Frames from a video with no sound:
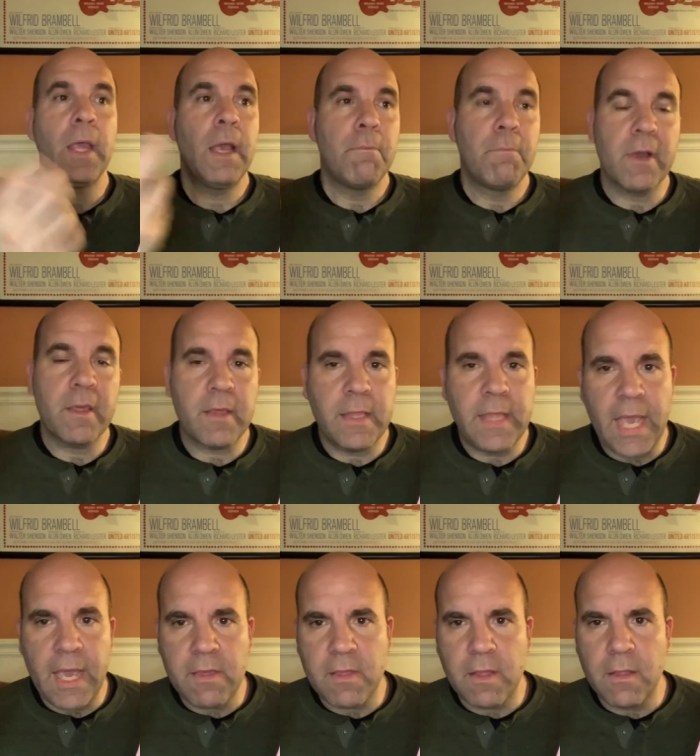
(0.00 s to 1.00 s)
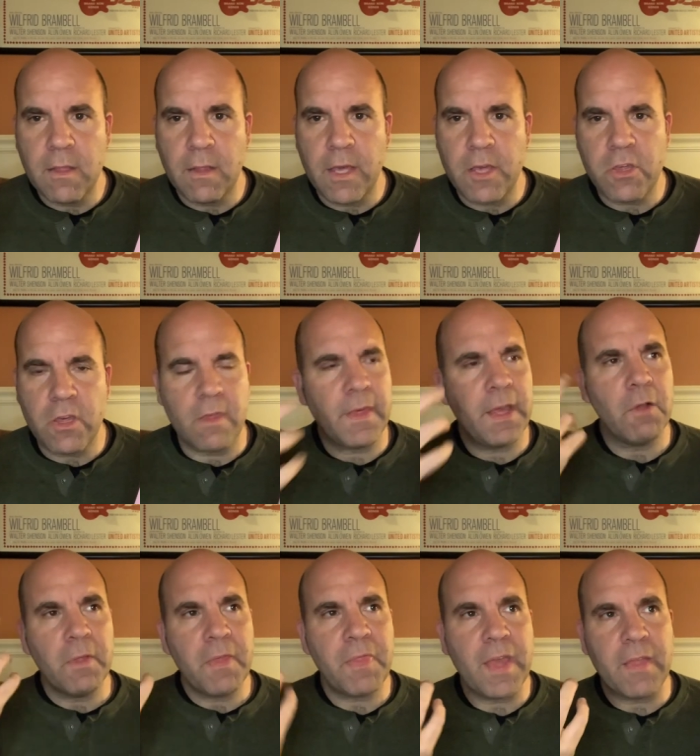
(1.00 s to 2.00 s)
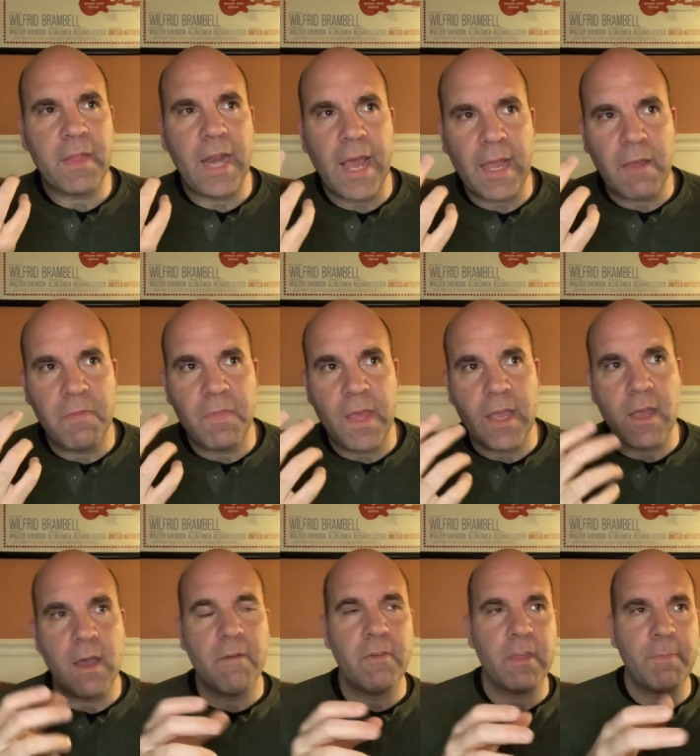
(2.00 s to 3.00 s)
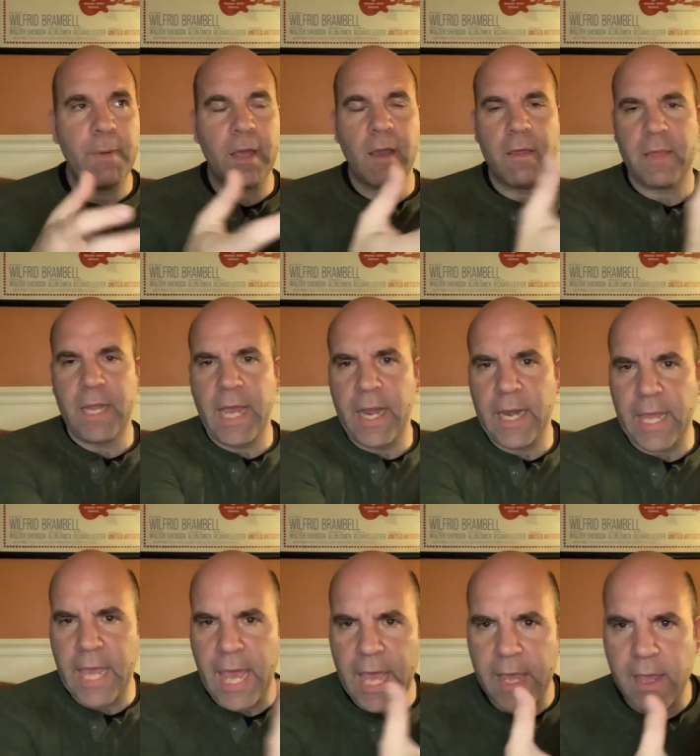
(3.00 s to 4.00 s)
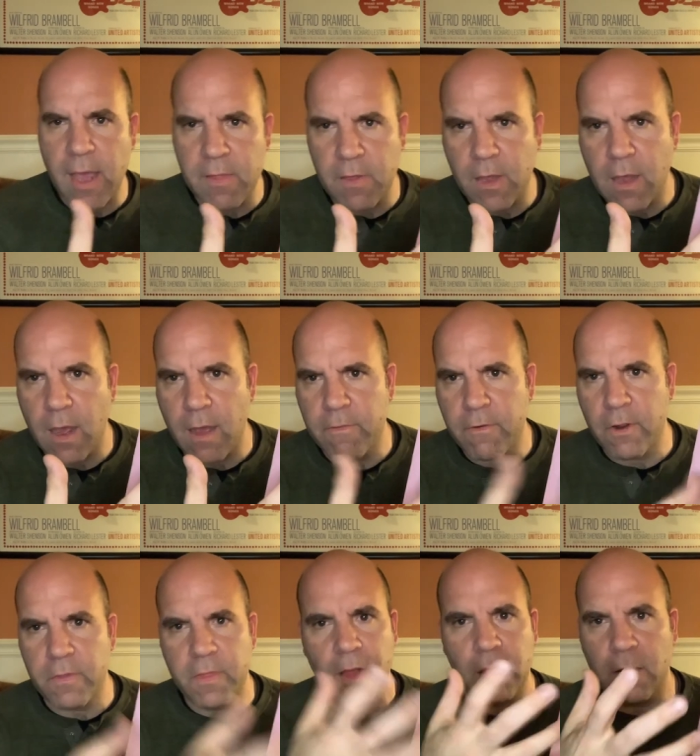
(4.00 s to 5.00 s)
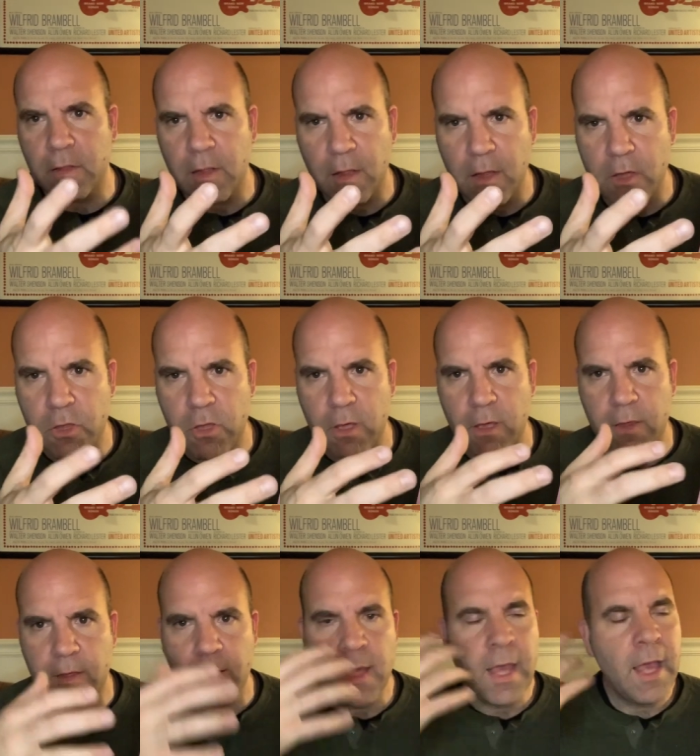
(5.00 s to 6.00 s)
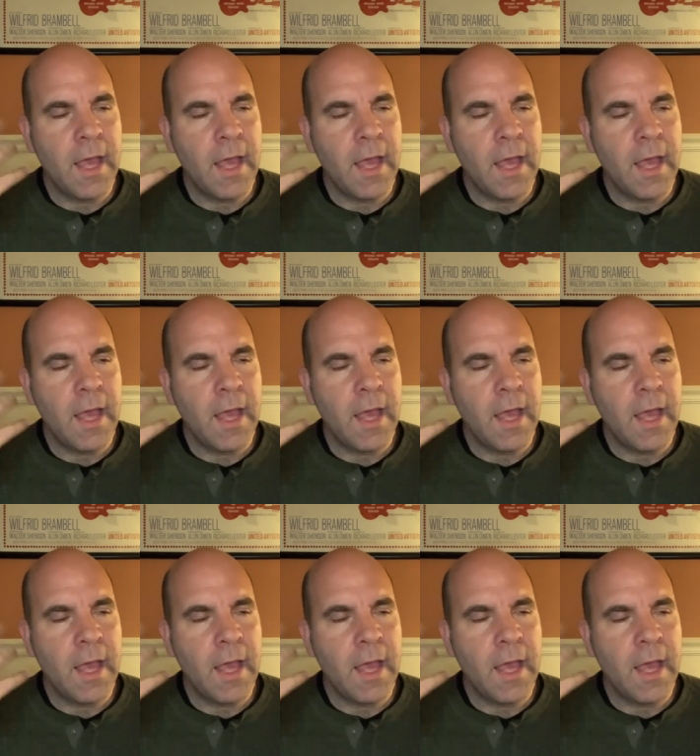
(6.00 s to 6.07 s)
Must have tasted delicious. The only thing that I can think of is because it had a cake on the cover that looked delicious,